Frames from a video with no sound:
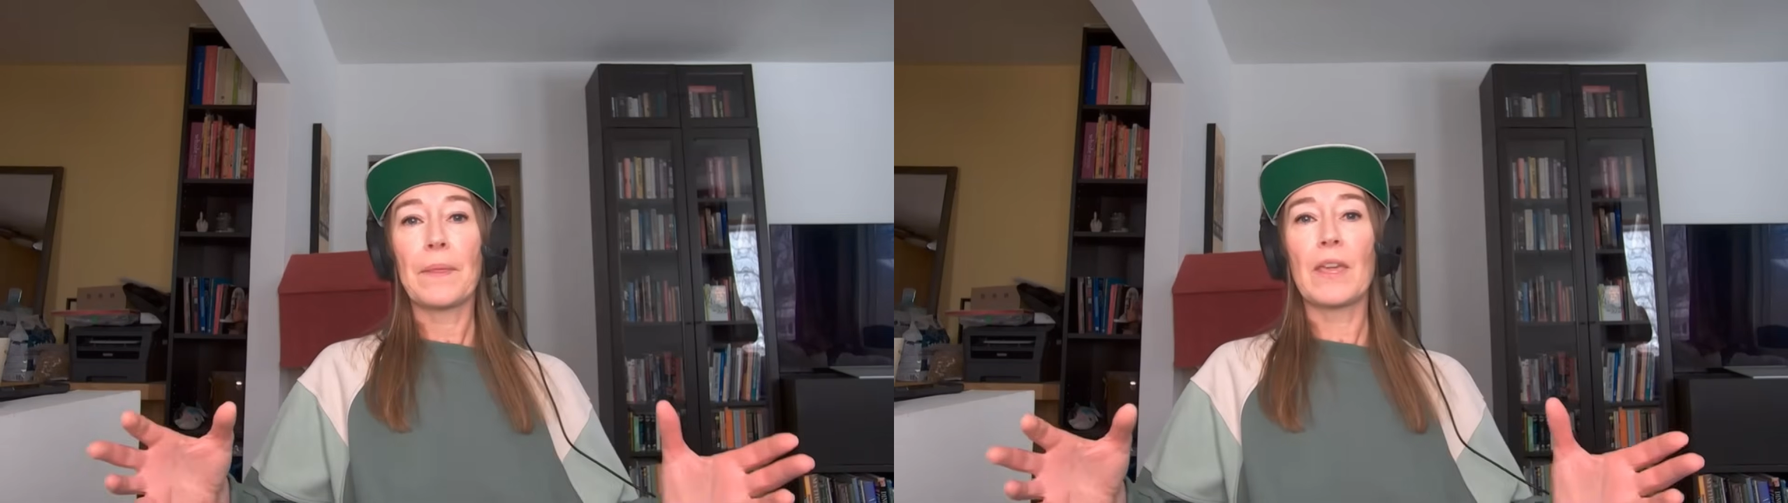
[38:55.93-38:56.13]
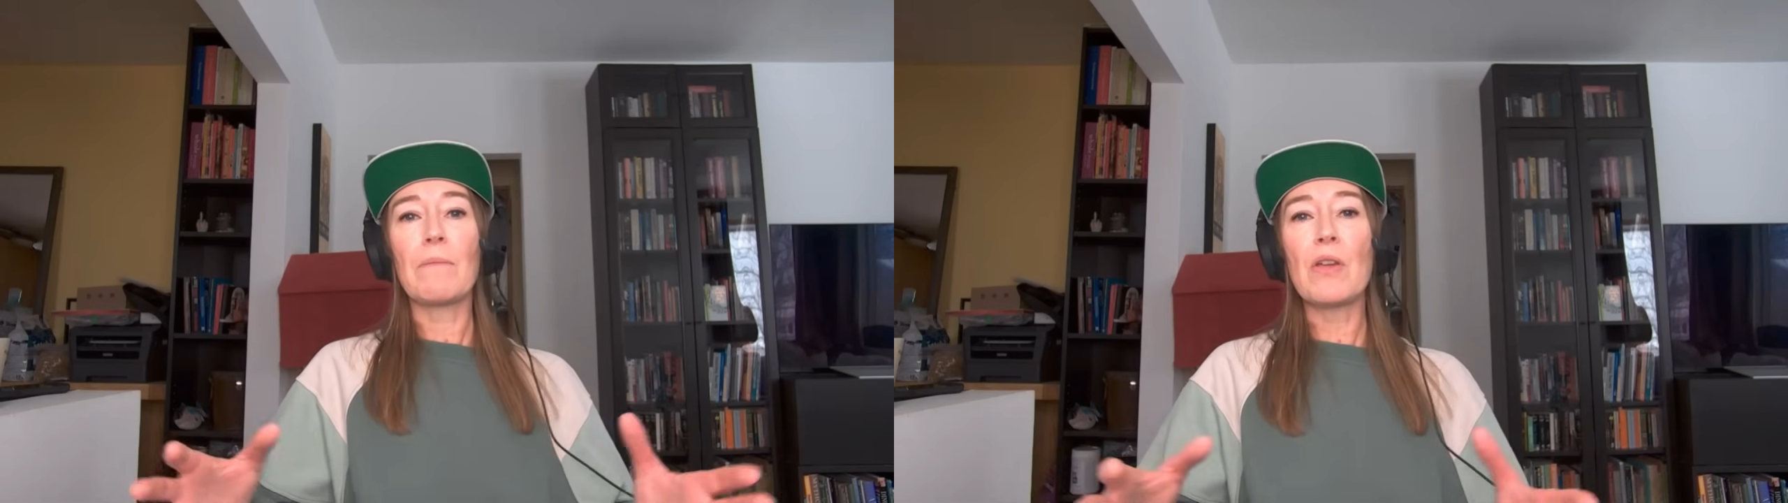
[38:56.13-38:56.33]

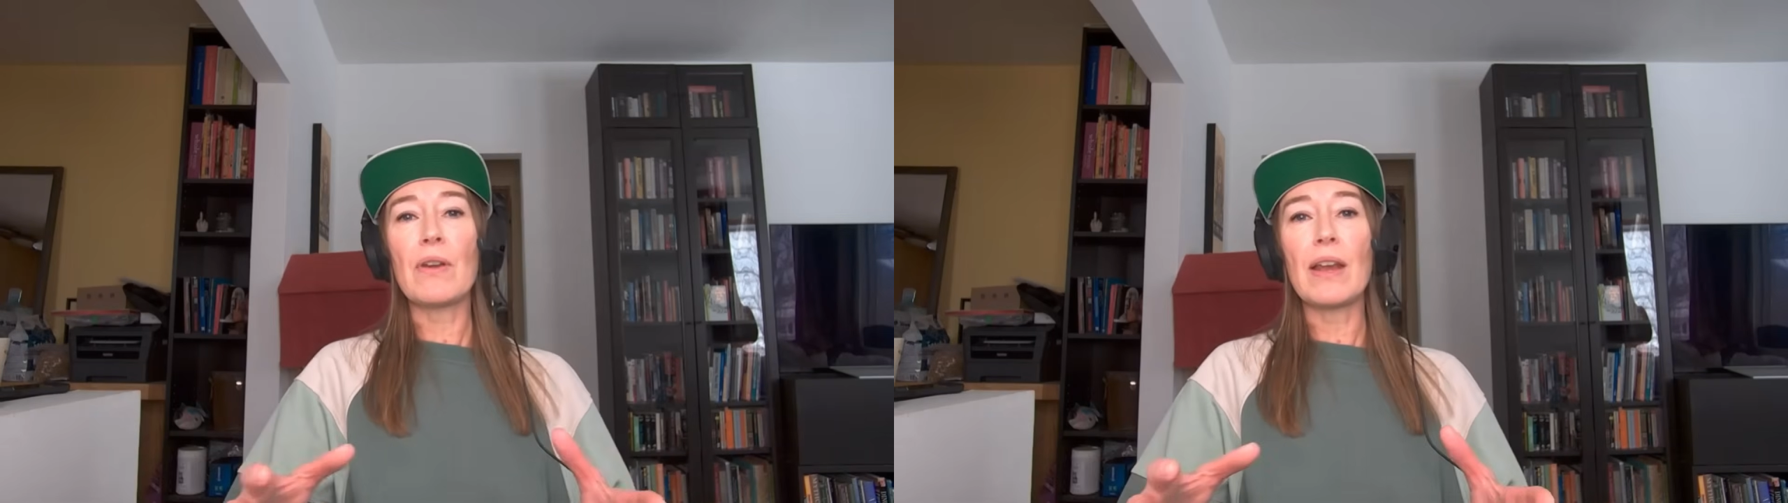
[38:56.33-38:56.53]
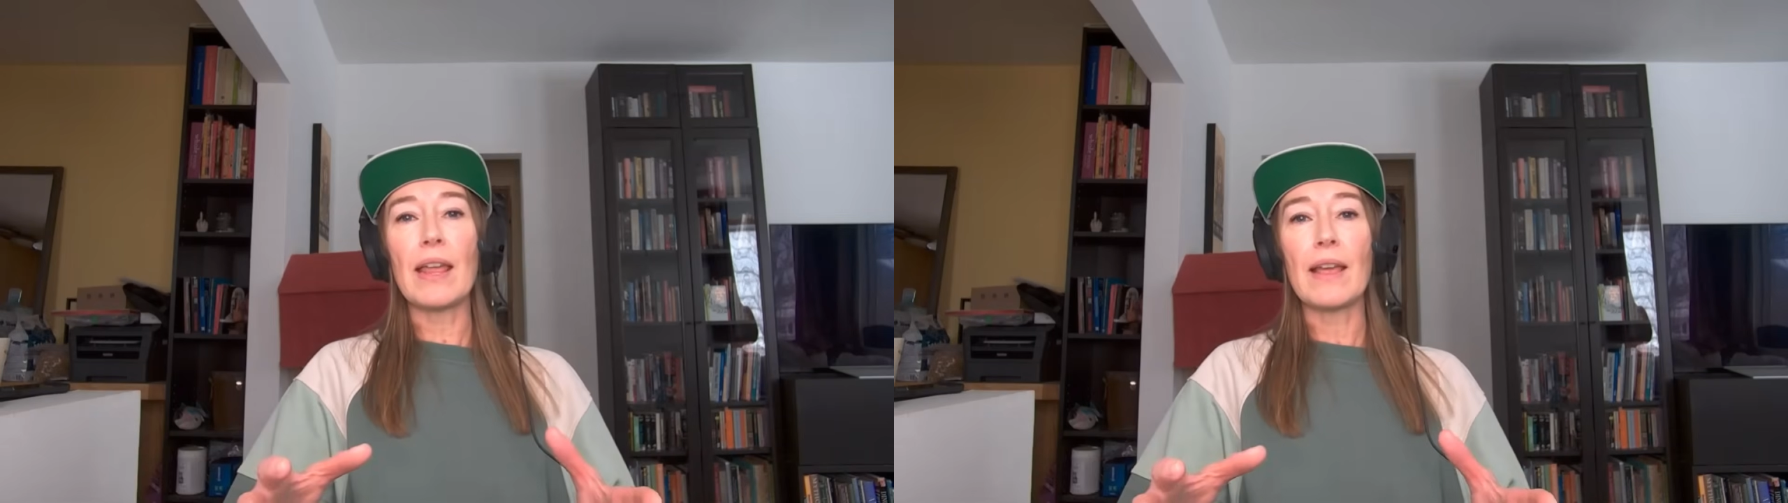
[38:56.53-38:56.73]

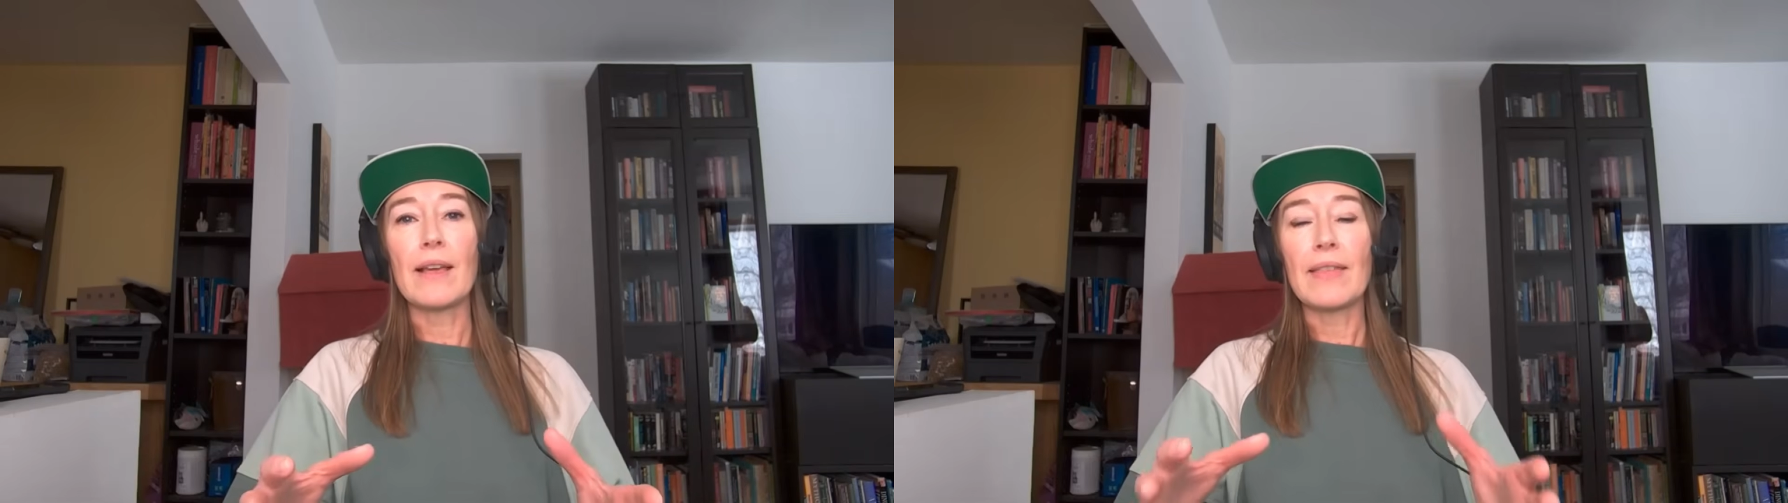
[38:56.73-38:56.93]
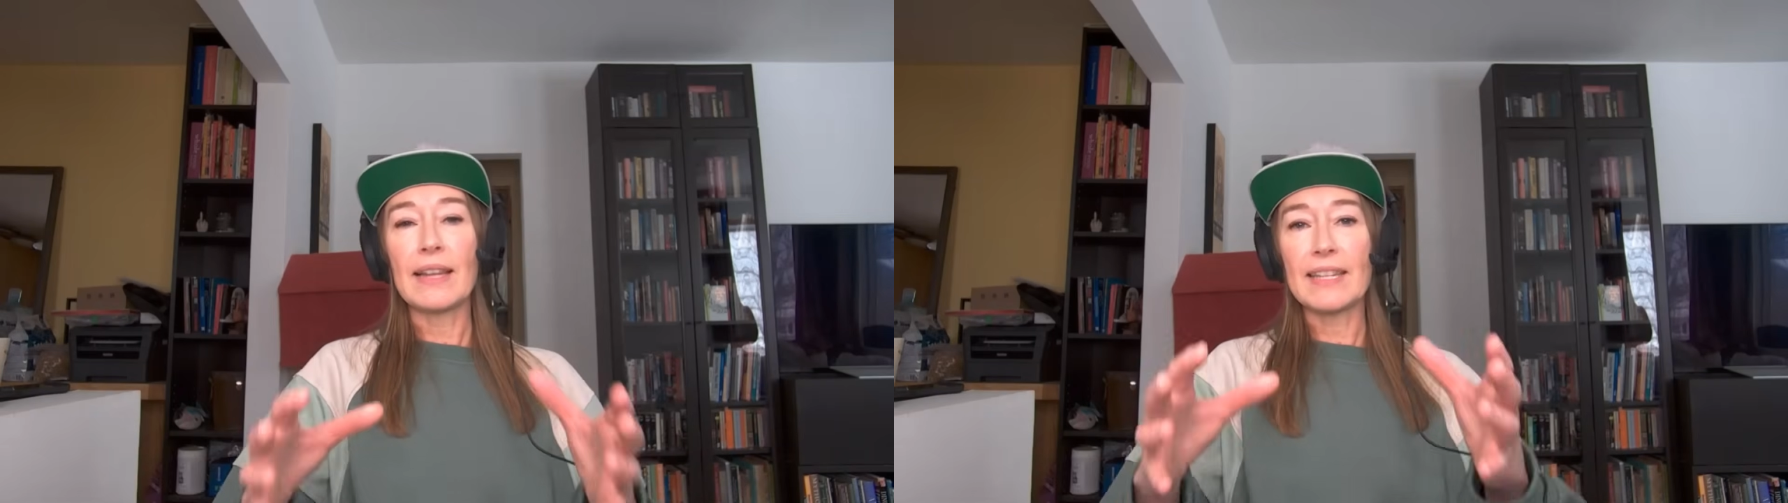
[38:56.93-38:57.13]
community
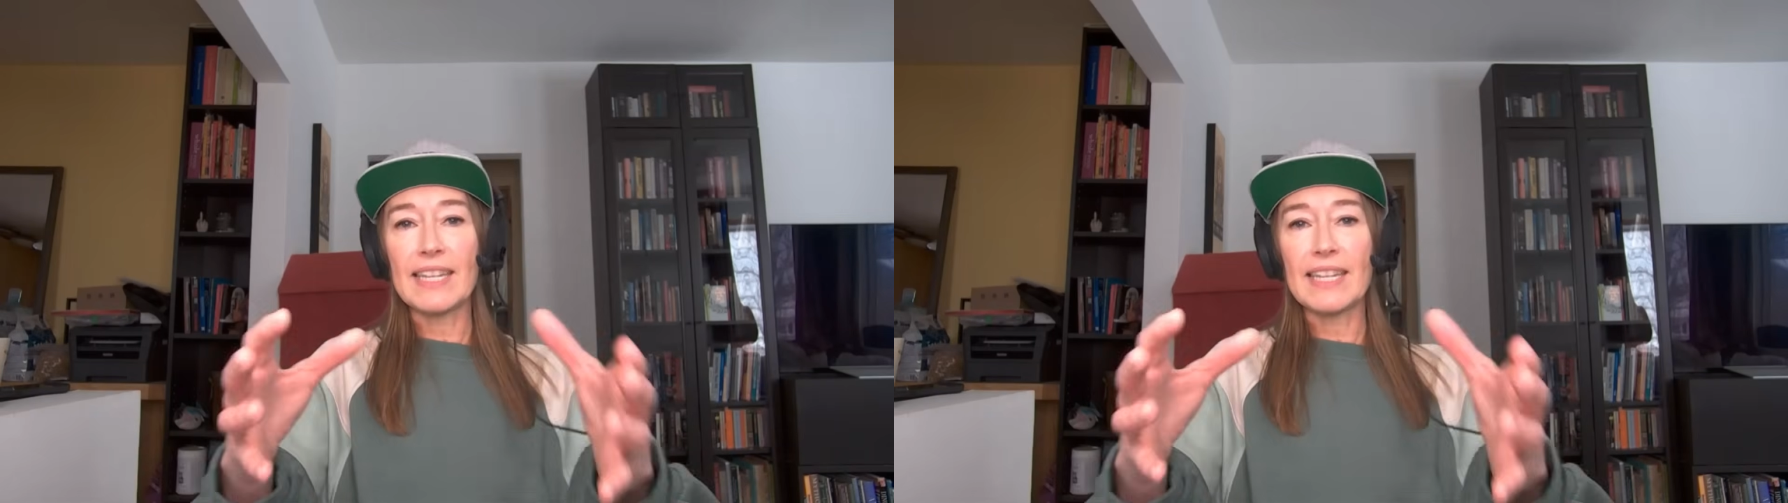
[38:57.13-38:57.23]
that is